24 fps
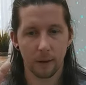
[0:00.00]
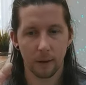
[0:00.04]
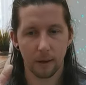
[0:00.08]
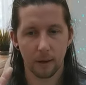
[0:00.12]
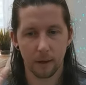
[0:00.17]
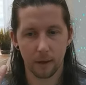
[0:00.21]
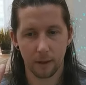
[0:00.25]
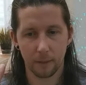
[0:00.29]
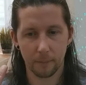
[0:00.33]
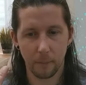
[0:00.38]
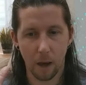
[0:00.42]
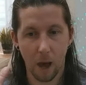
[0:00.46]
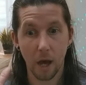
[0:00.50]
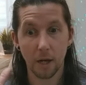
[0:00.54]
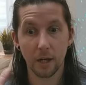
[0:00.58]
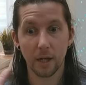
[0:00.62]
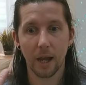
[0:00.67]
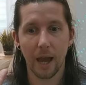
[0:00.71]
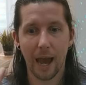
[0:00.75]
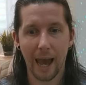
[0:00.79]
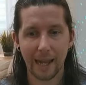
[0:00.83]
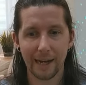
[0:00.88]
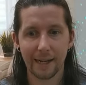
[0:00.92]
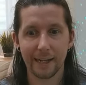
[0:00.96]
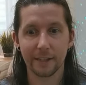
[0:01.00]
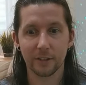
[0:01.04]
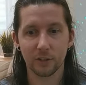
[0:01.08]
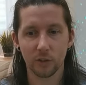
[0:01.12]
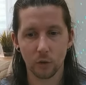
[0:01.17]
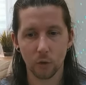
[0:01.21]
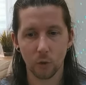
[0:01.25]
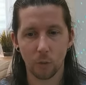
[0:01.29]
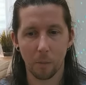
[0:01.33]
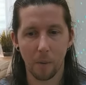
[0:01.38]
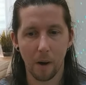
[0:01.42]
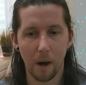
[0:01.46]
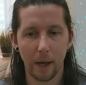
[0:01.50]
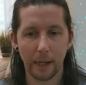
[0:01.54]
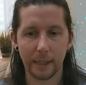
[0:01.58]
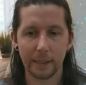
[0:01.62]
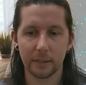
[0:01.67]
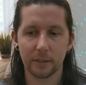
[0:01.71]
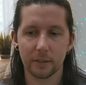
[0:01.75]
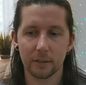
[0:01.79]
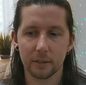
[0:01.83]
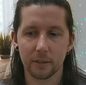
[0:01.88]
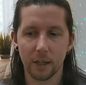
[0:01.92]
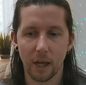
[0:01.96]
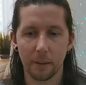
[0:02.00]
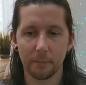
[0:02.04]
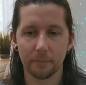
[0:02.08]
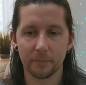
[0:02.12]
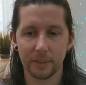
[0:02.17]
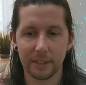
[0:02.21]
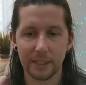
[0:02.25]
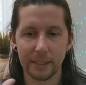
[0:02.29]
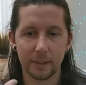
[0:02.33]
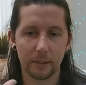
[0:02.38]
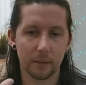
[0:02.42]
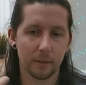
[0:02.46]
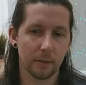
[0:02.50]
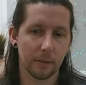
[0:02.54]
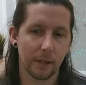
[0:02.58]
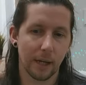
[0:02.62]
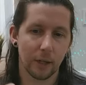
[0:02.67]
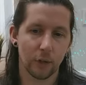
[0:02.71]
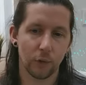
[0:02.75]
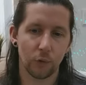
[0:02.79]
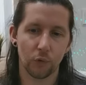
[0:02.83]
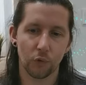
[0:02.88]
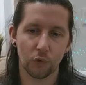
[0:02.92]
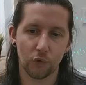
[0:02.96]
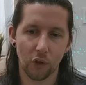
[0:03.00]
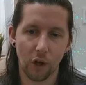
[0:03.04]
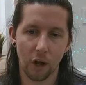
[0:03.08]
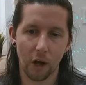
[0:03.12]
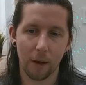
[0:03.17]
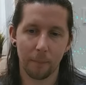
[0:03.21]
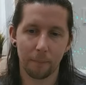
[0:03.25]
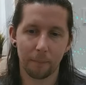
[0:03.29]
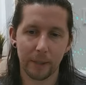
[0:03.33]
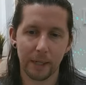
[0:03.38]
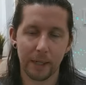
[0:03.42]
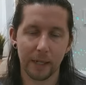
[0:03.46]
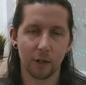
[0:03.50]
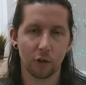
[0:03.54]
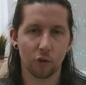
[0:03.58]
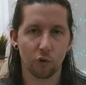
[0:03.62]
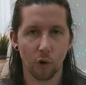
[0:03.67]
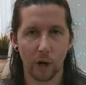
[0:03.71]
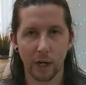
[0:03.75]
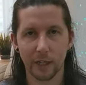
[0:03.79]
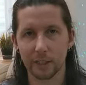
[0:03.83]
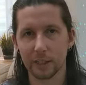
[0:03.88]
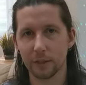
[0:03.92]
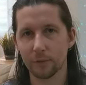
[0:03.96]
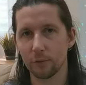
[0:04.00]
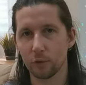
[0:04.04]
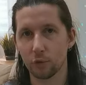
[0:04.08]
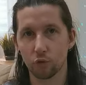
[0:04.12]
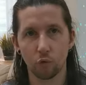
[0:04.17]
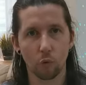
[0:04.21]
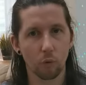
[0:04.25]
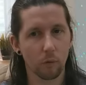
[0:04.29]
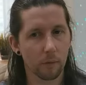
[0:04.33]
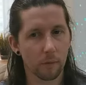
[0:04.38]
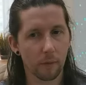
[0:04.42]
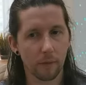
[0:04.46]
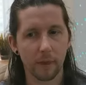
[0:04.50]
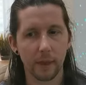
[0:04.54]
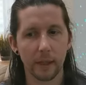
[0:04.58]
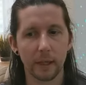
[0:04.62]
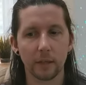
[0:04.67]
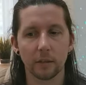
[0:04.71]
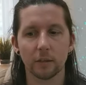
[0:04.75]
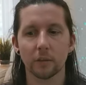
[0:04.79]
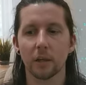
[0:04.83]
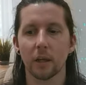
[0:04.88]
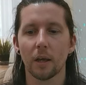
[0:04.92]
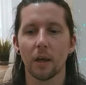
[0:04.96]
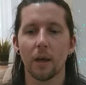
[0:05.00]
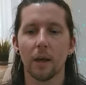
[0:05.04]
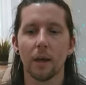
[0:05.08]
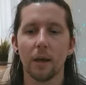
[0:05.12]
unanalytical mind comes in, and you start being creative and drawing things.